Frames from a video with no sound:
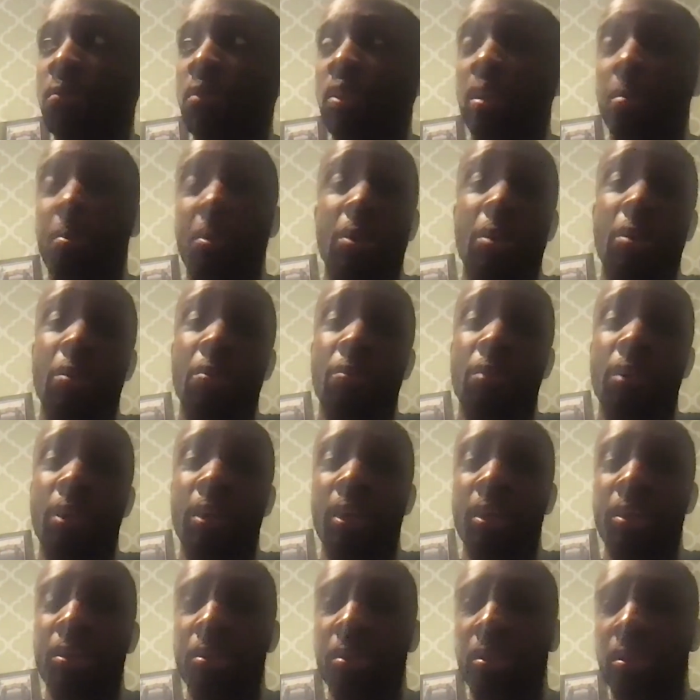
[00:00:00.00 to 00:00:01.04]
He'd be
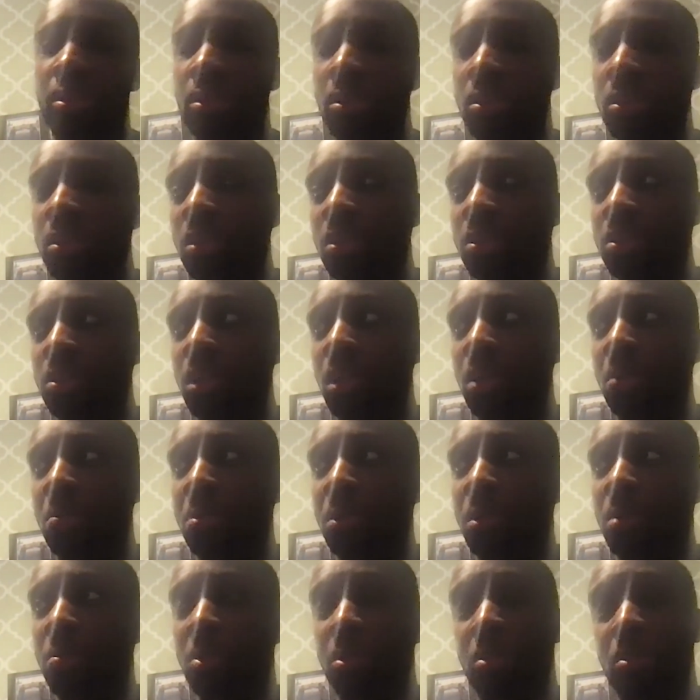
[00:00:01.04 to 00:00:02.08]
unified
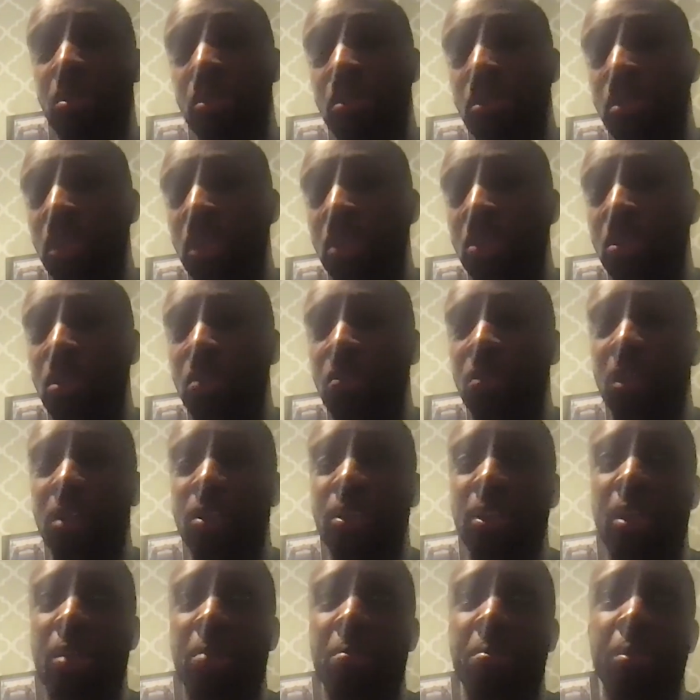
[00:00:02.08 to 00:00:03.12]
champion. He'd be 2-time unified
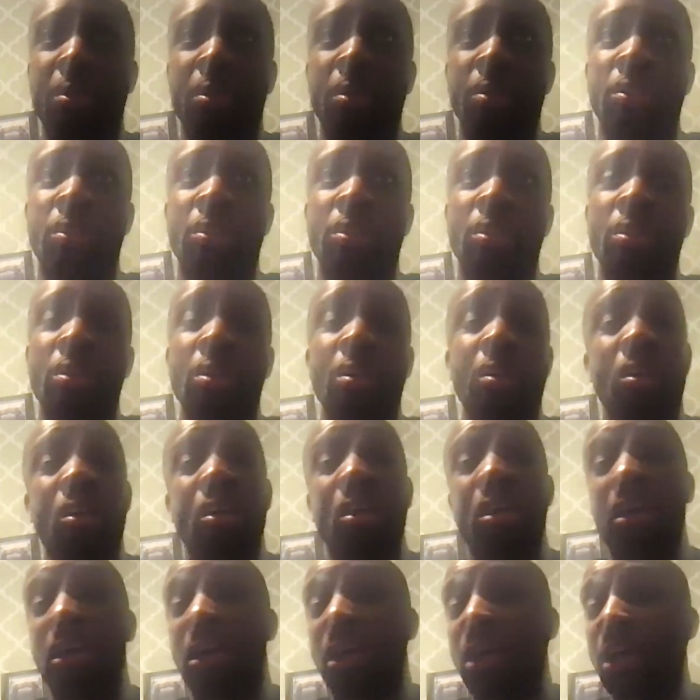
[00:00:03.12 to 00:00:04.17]
champion.
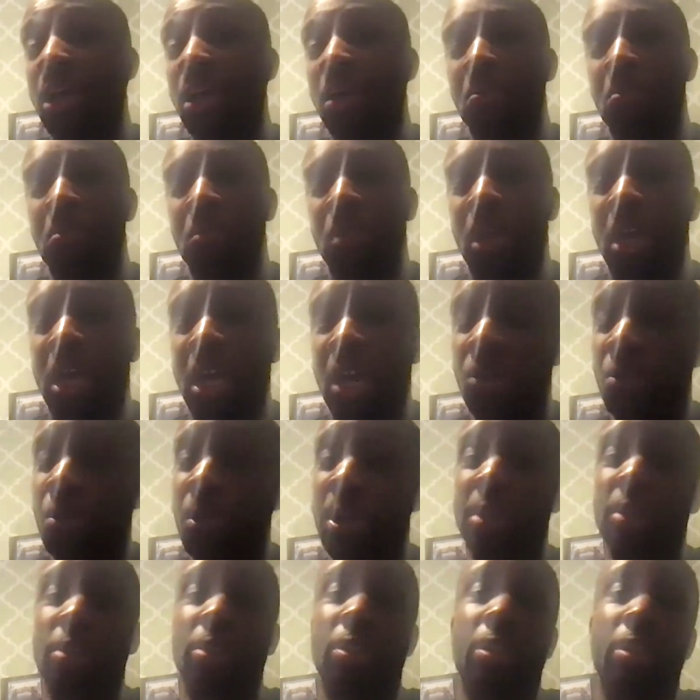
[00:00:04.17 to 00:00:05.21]
I
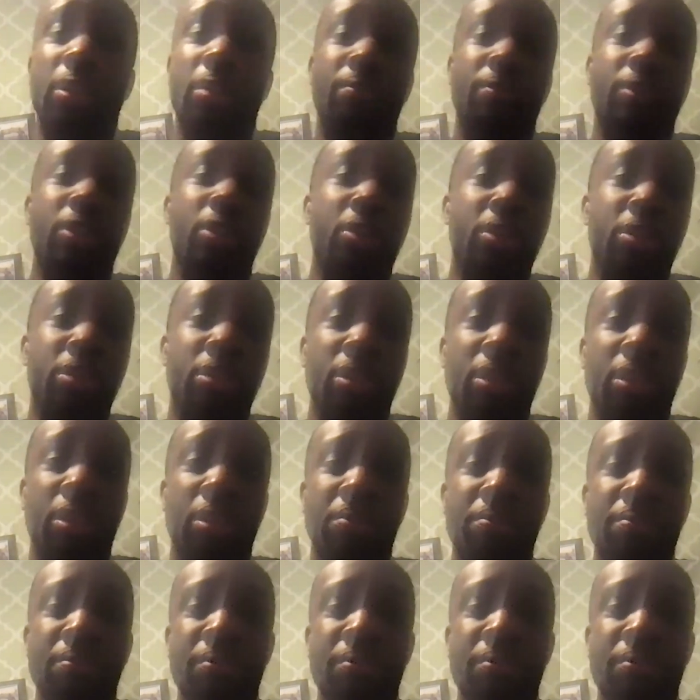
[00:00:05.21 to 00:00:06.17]
wish Usyk